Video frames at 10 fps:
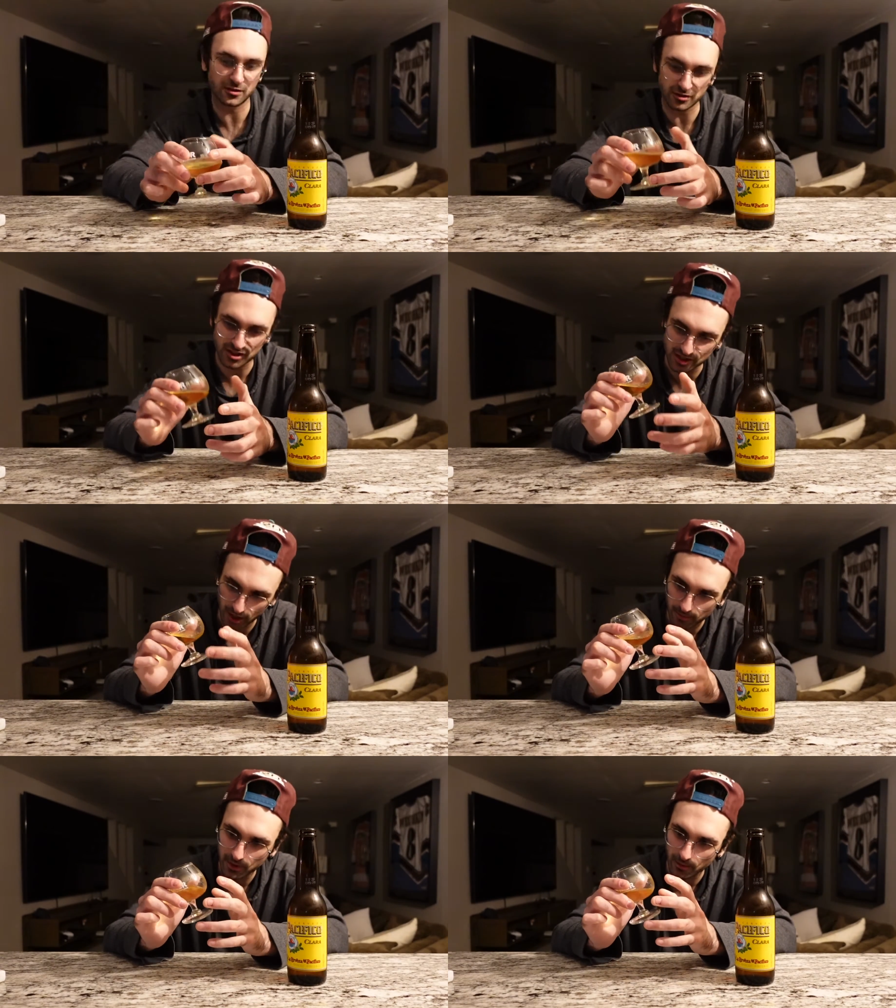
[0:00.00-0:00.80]
There's
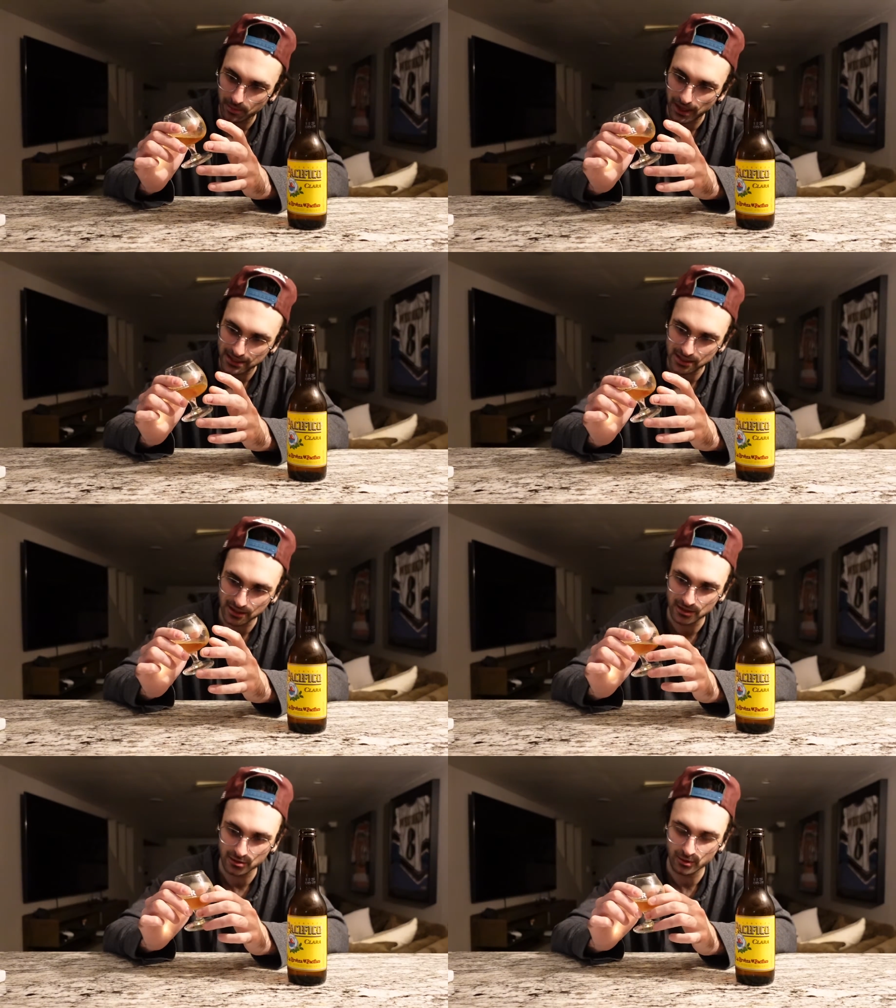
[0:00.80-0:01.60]
some
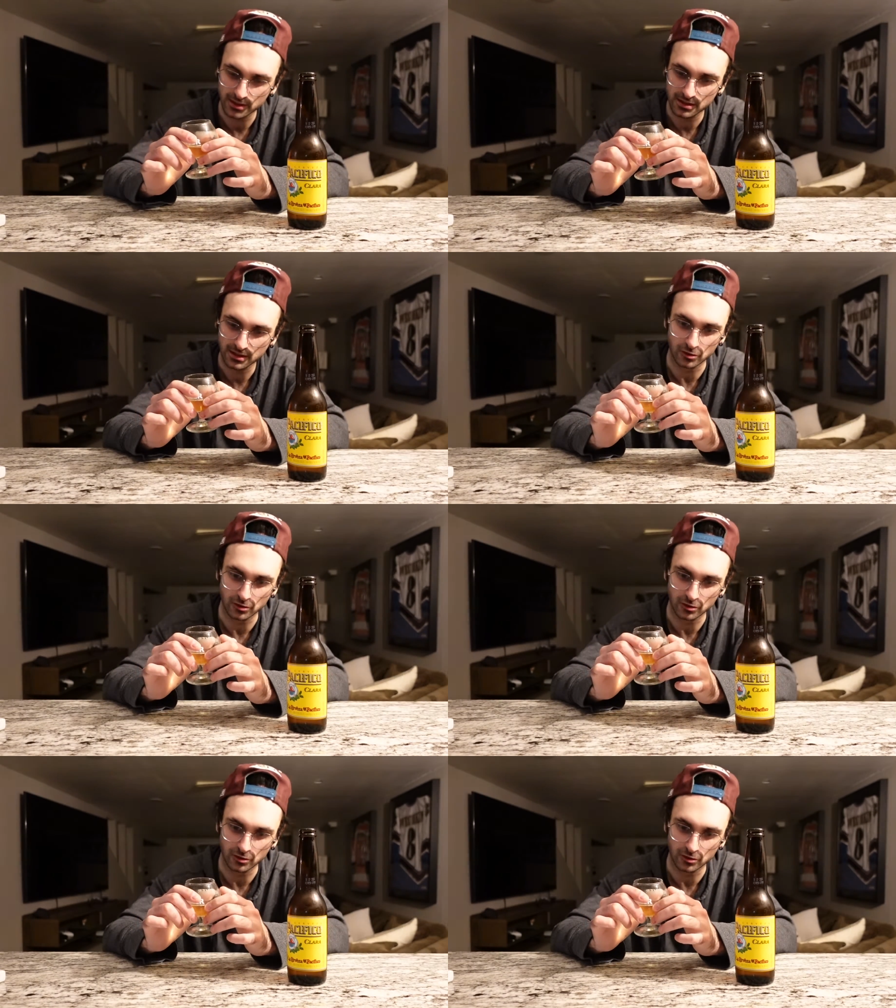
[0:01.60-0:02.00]
complexity to it.